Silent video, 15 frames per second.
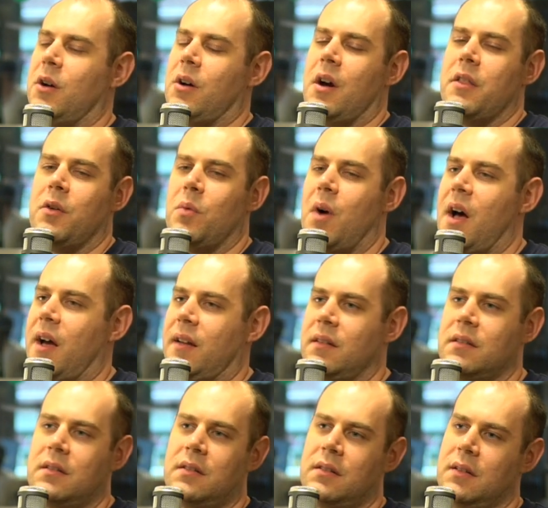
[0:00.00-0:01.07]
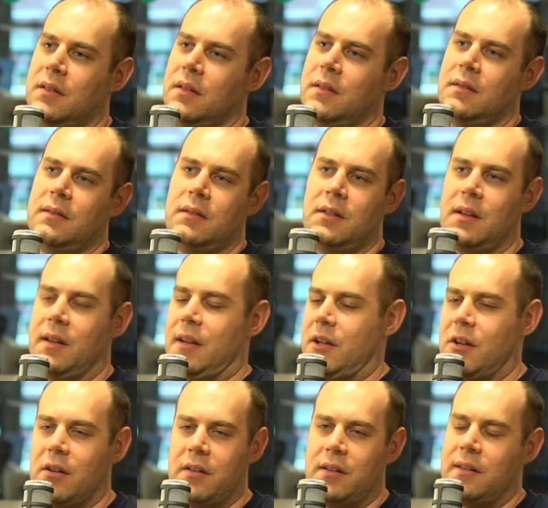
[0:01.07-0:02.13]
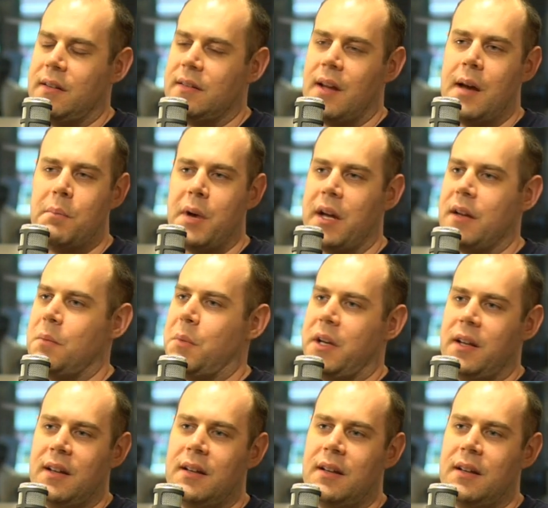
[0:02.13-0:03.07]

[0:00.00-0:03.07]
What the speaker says: or otherwise you're in design by committee.